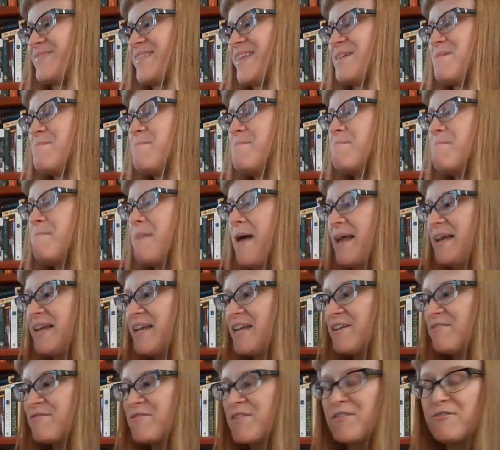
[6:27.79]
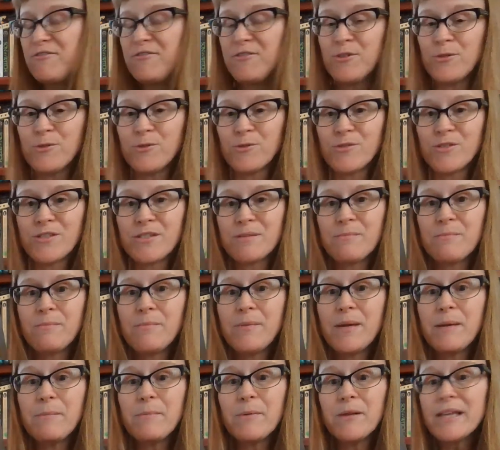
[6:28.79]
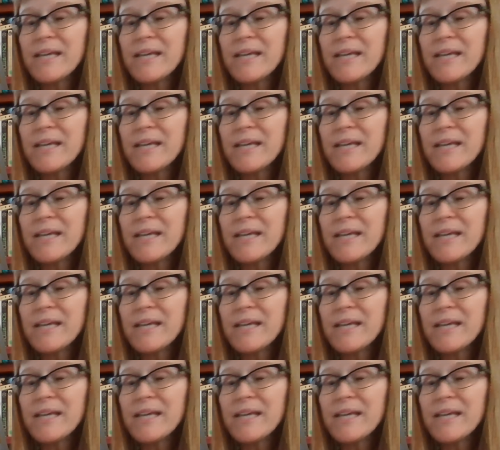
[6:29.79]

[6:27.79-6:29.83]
Many of the foods people